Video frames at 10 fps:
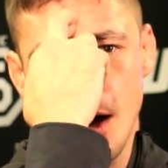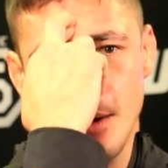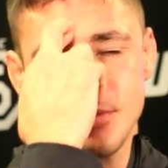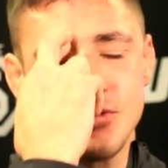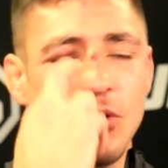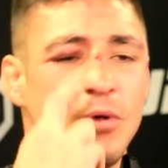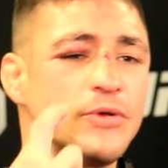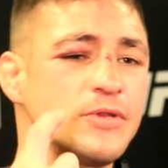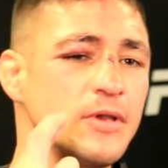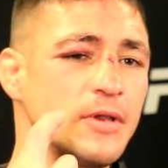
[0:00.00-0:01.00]
I'm too
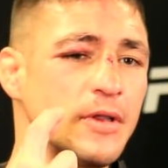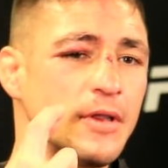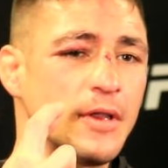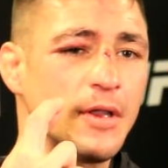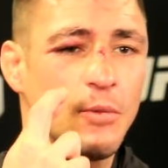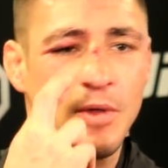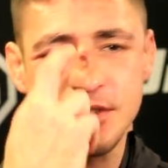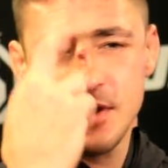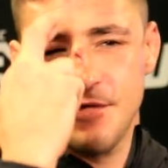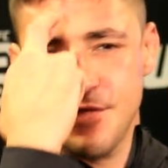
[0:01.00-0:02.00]
old.
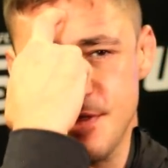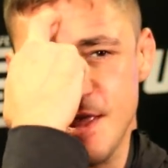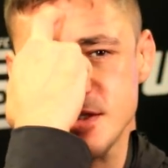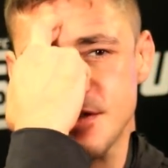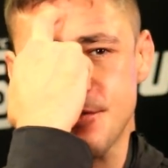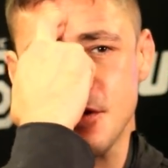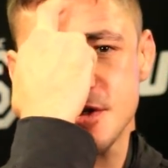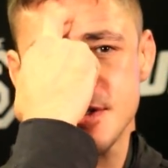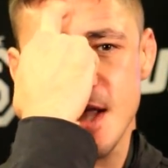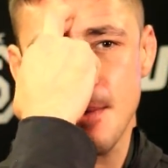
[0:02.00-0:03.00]
Once, if that's the
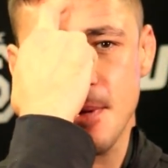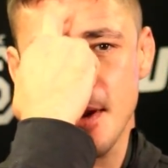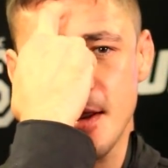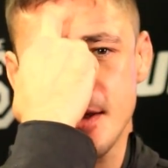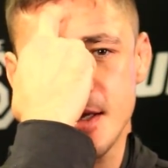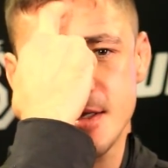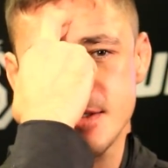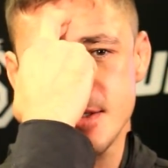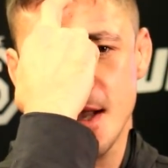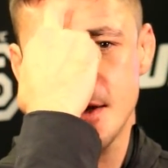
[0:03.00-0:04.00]
first step, is
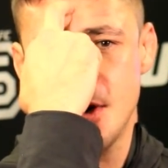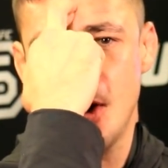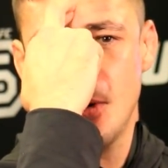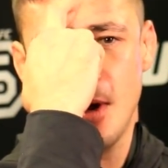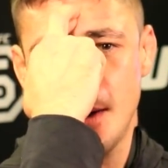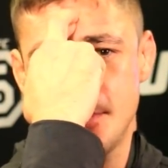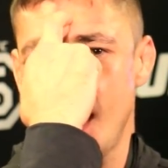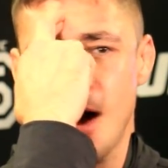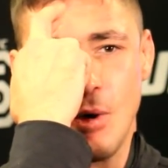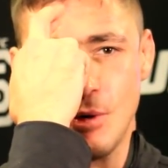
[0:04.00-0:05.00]
saying, no, I'm
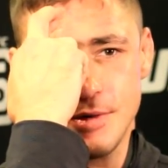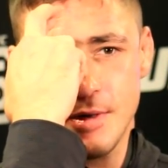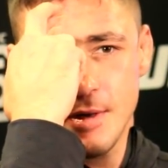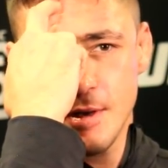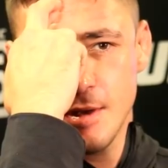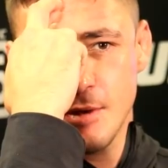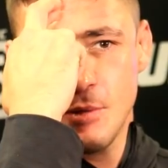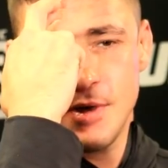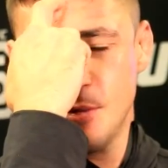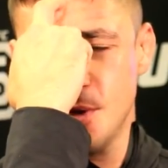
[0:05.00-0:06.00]
not old.
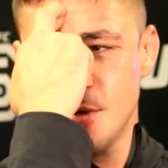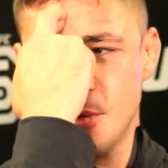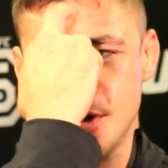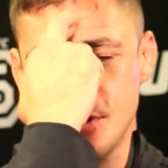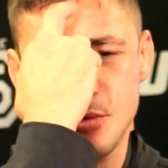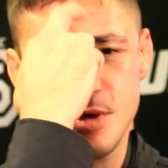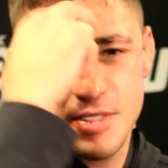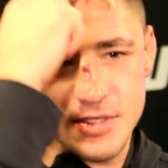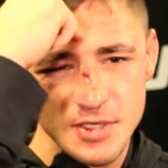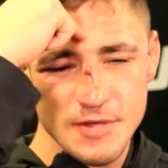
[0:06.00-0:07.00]
When
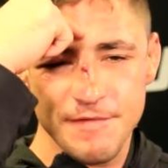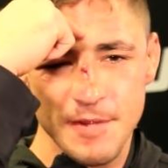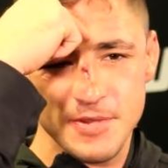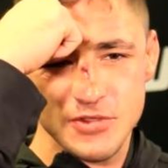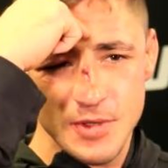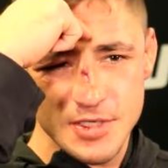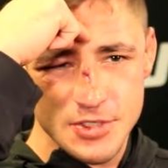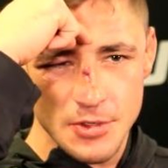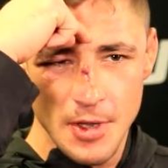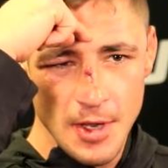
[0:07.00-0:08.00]
you flip the switch
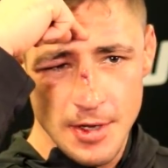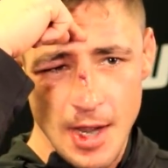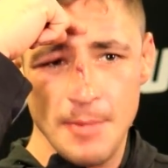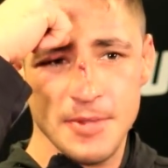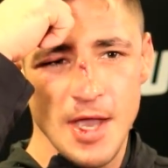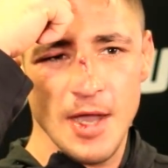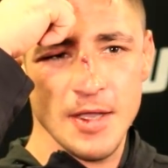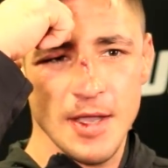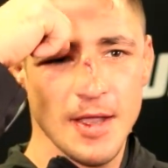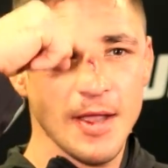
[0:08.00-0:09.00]
to, I'm
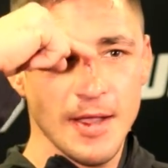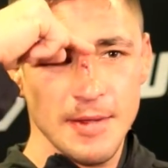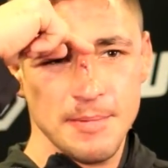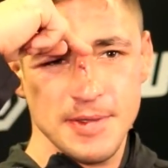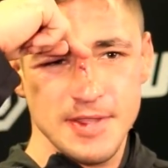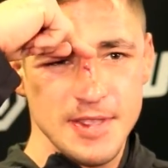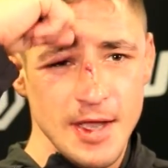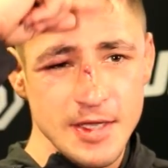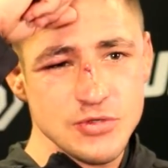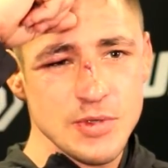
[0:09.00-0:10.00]
young, put the
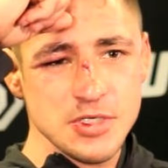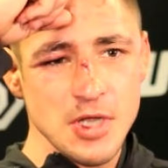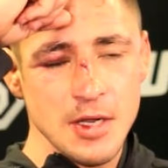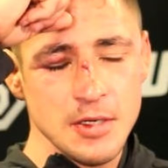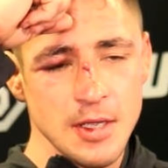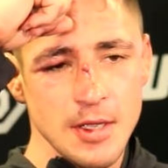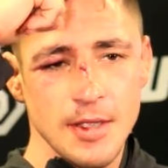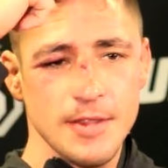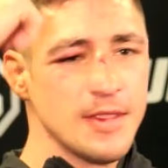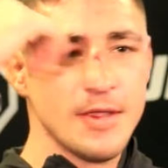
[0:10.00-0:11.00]
young switch on,
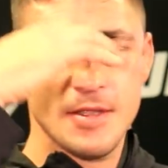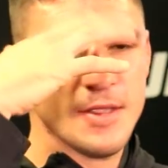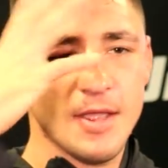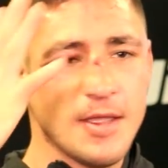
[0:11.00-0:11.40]
you,